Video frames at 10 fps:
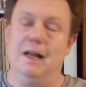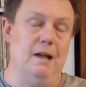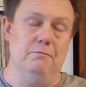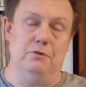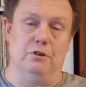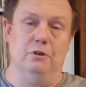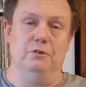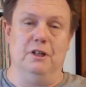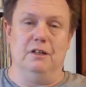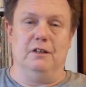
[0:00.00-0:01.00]
haven't showed
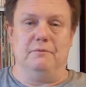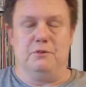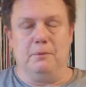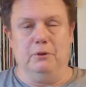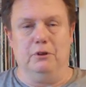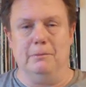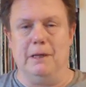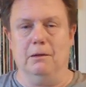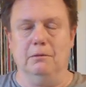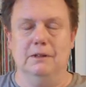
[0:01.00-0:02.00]
yet and haven't spoken
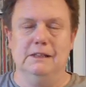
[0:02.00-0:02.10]
about.